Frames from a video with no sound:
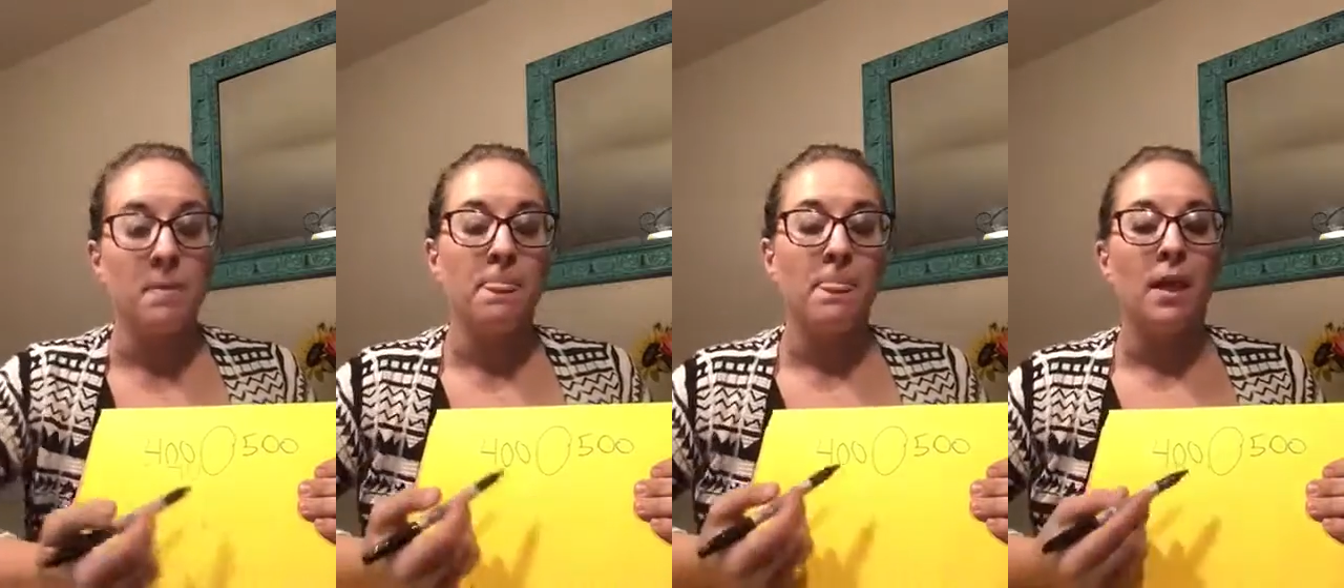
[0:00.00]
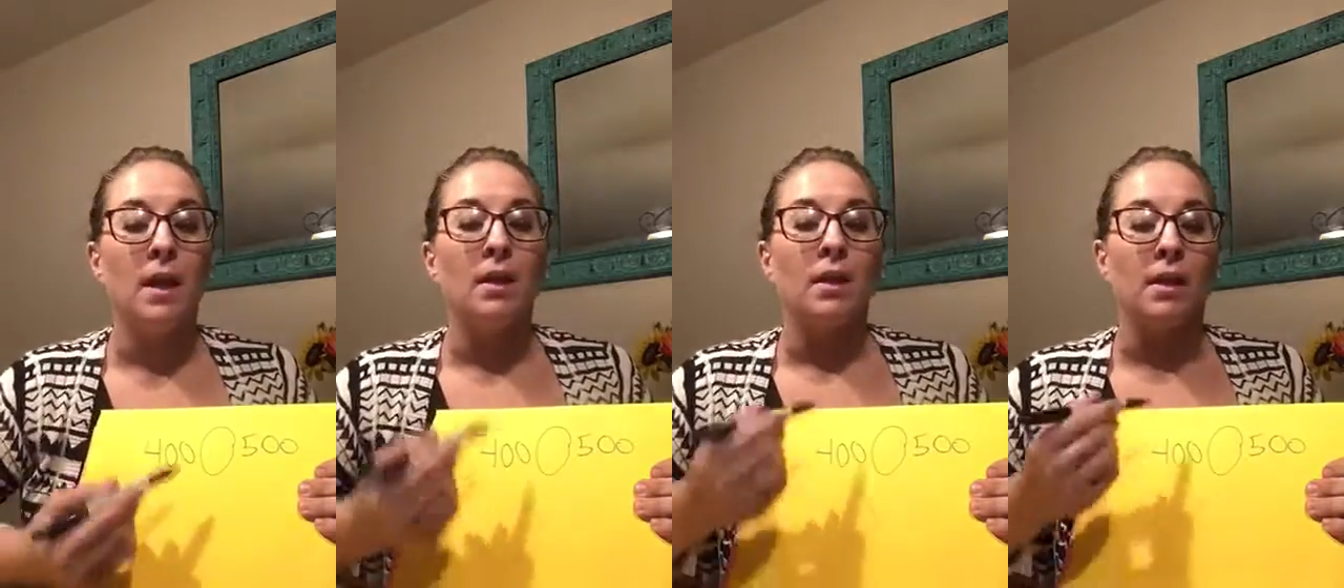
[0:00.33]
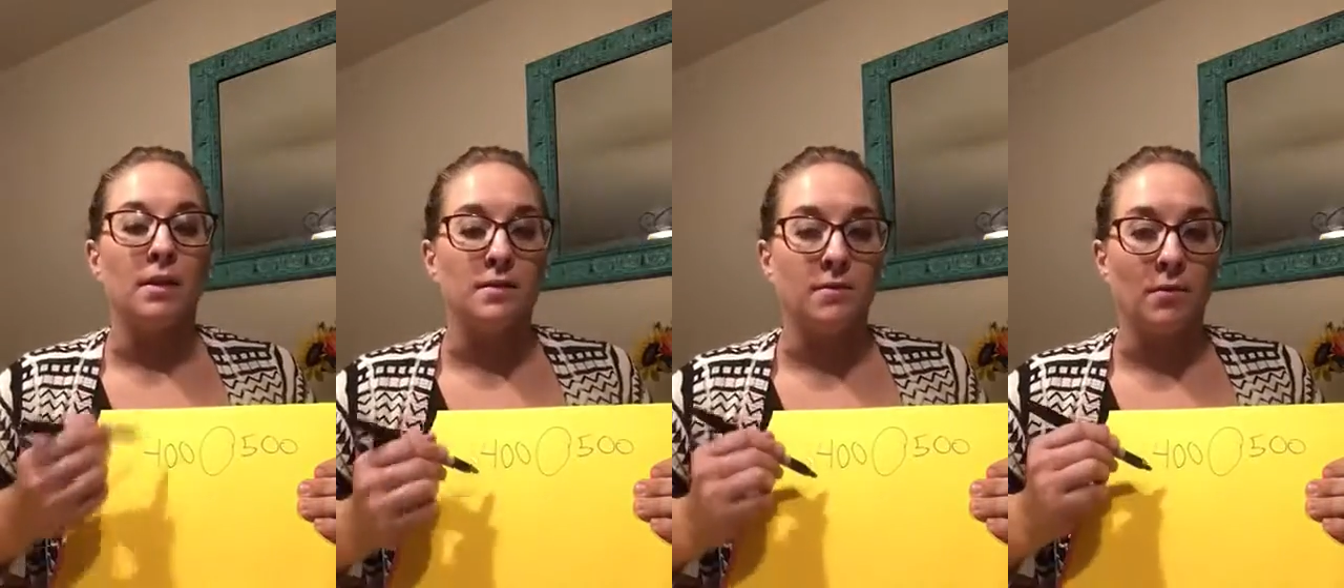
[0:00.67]
Is
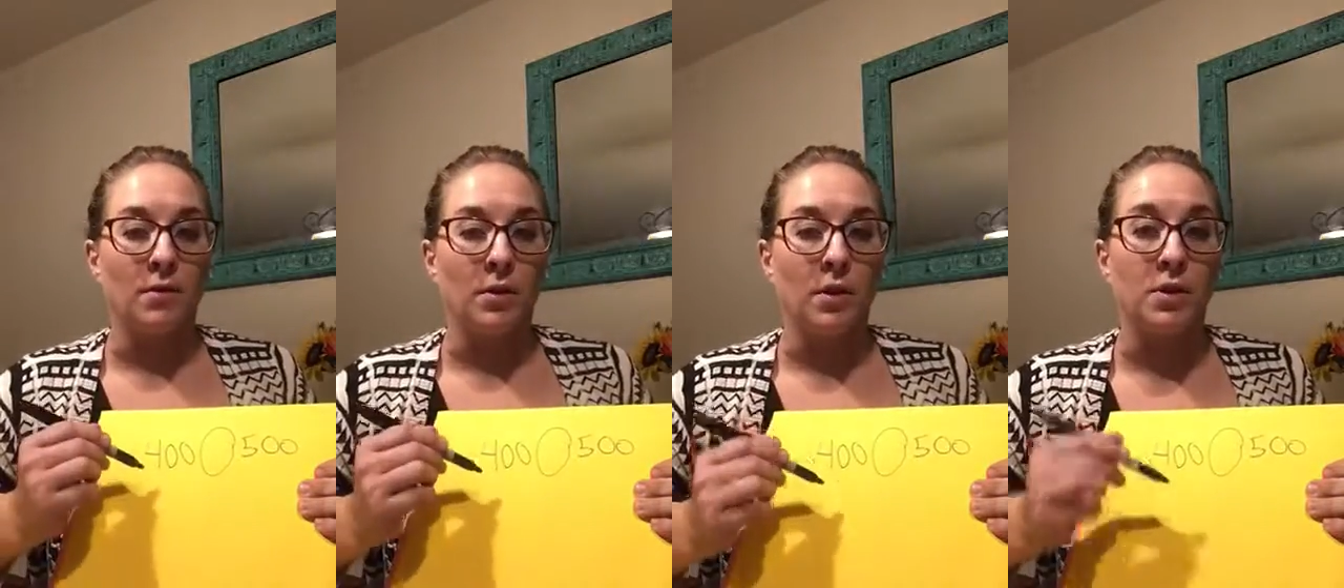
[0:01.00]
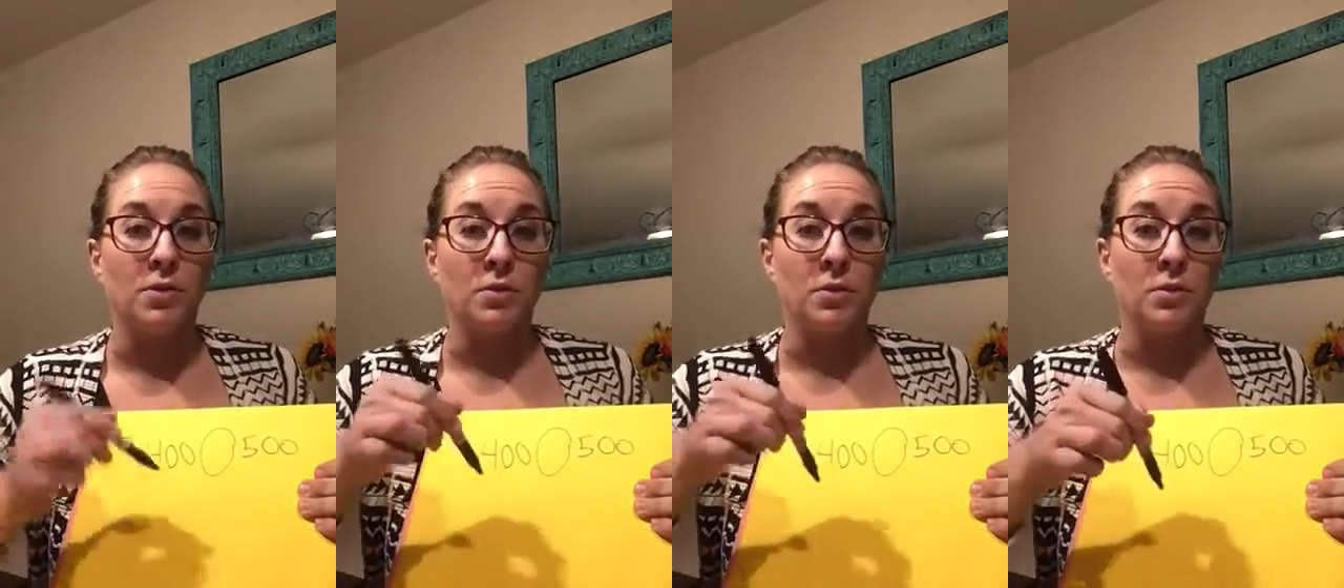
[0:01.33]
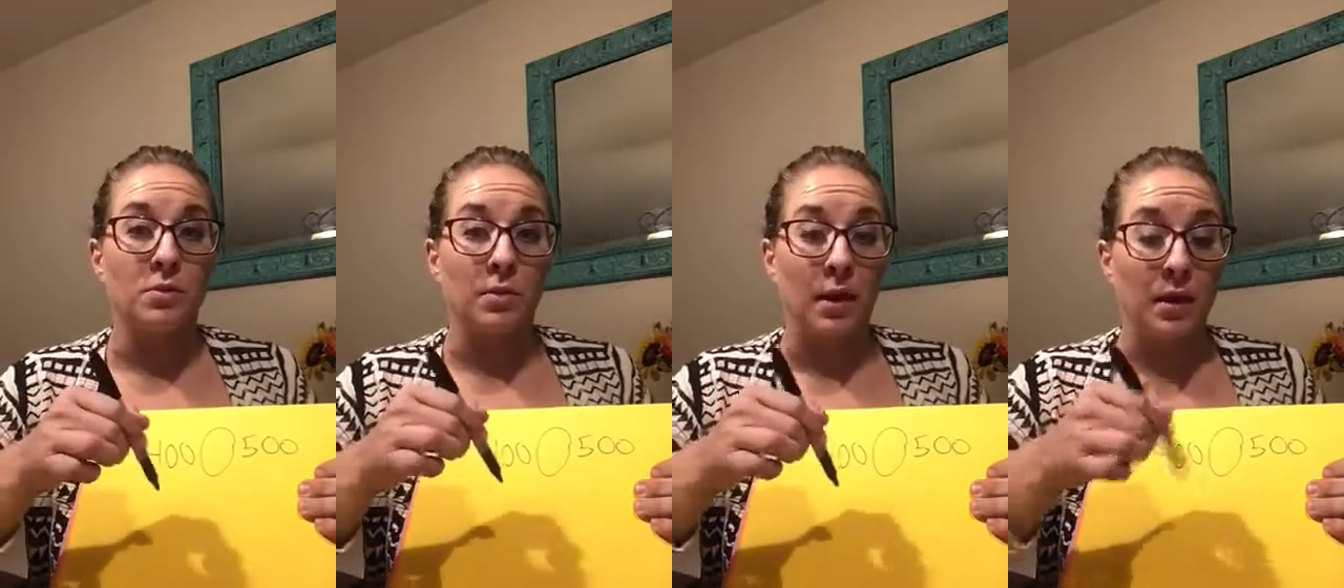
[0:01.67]
400
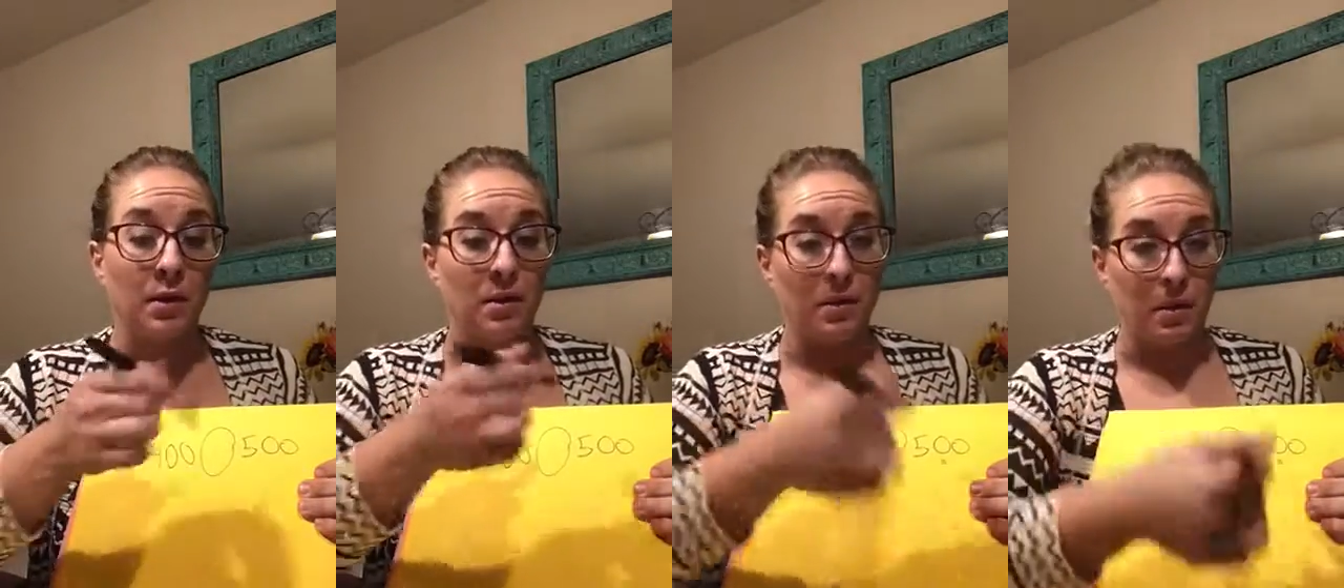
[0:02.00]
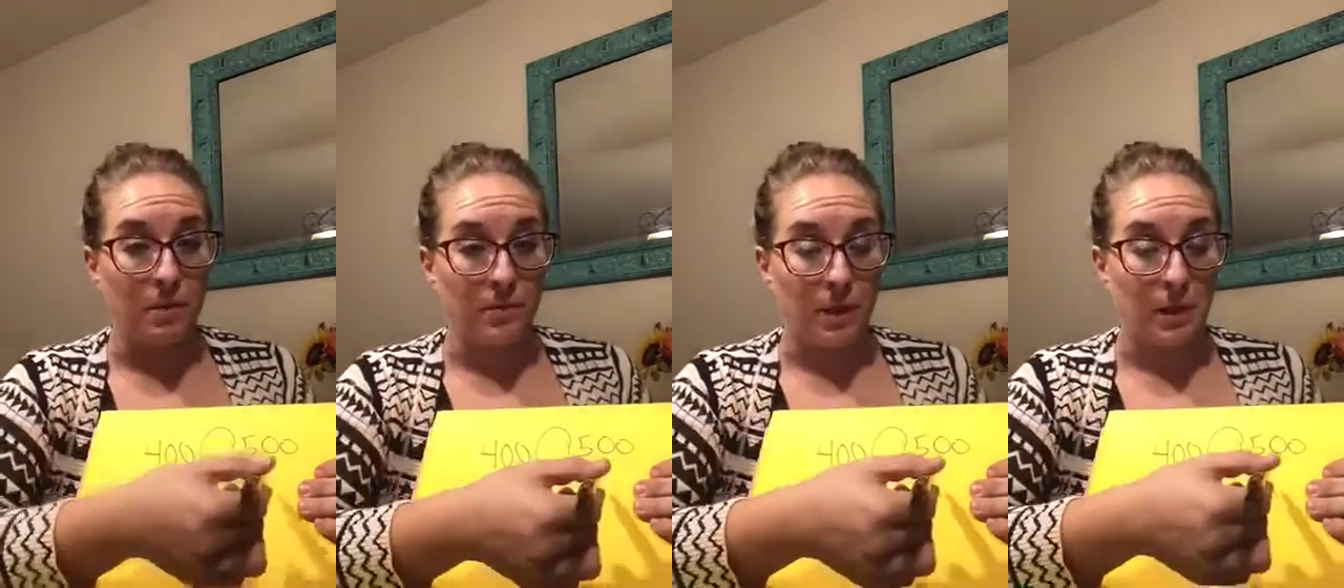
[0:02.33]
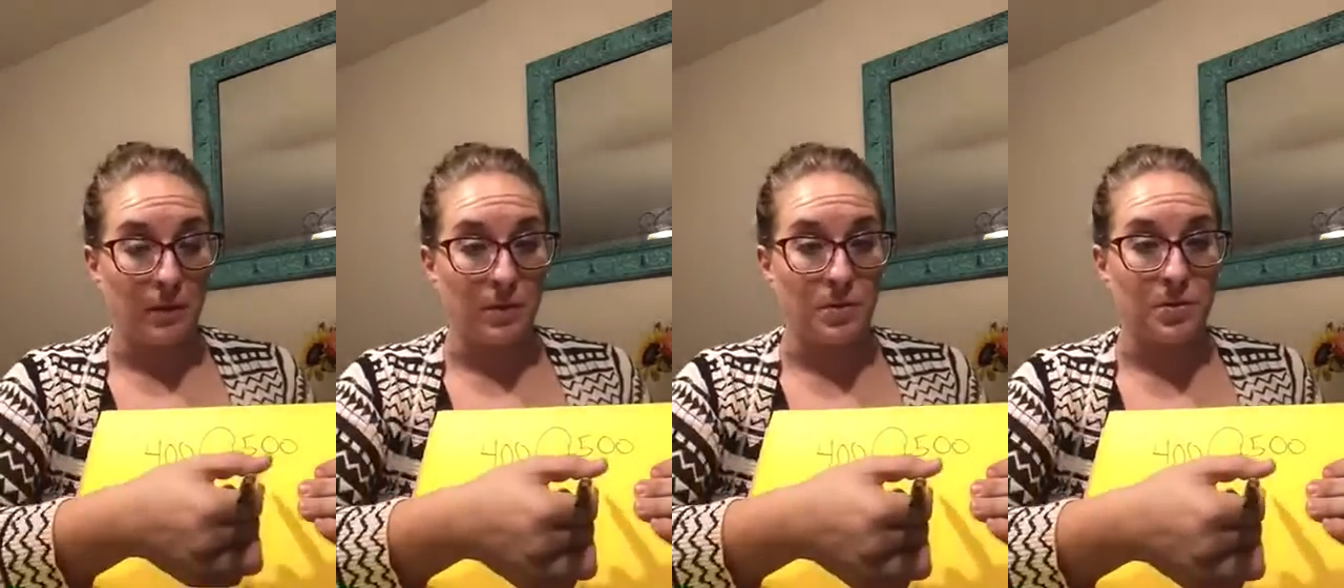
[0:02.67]
greater than
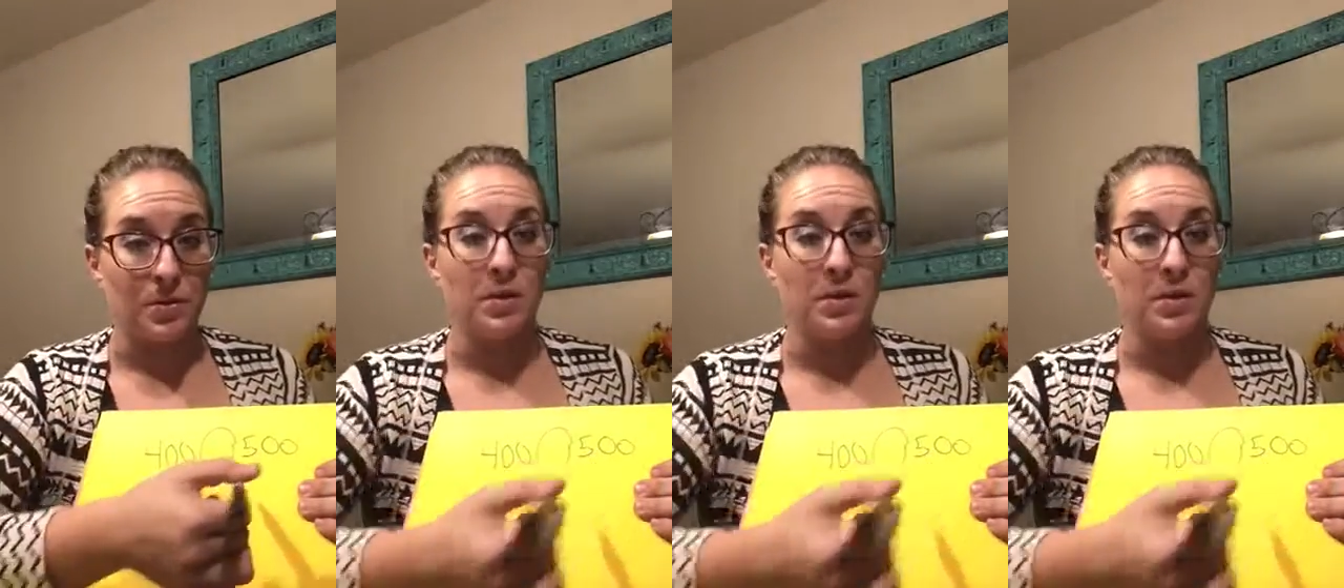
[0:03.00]
500?